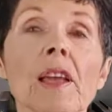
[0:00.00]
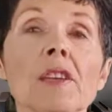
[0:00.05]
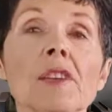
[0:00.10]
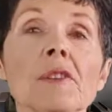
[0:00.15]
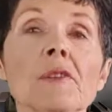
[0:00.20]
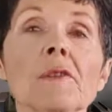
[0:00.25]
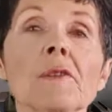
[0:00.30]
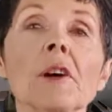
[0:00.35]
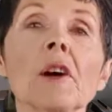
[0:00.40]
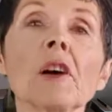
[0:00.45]

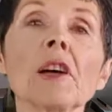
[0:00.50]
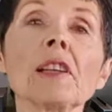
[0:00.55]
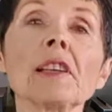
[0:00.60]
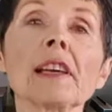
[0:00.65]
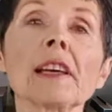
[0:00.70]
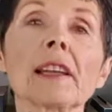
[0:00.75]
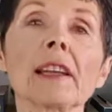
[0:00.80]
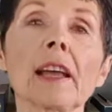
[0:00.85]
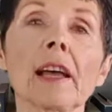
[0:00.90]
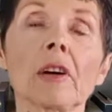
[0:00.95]
to find
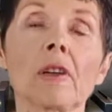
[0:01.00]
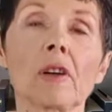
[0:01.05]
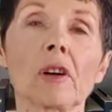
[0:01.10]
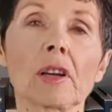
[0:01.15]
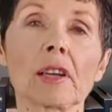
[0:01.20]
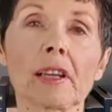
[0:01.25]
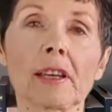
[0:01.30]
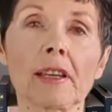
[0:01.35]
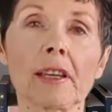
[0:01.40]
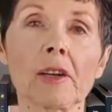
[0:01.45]
out how I
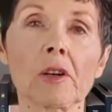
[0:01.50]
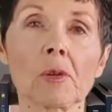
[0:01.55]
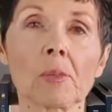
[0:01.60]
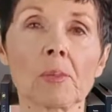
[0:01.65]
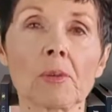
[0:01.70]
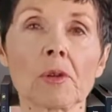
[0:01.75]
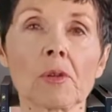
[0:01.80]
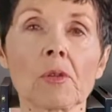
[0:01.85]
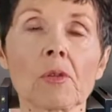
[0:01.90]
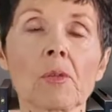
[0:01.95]
can
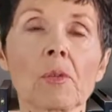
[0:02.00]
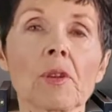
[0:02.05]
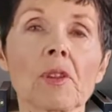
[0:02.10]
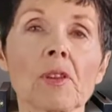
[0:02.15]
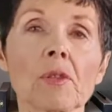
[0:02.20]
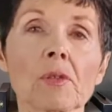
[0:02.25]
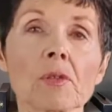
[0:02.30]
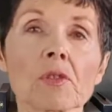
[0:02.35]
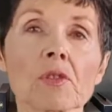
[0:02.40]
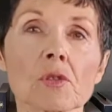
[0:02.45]
help you with
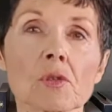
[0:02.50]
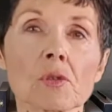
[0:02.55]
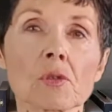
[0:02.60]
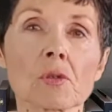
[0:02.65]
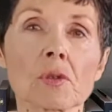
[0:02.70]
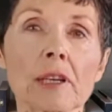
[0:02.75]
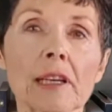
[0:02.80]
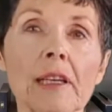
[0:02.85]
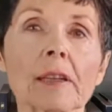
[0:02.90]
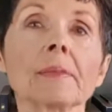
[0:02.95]
your
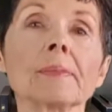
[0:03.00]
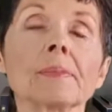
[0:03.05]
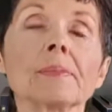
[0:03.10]
story.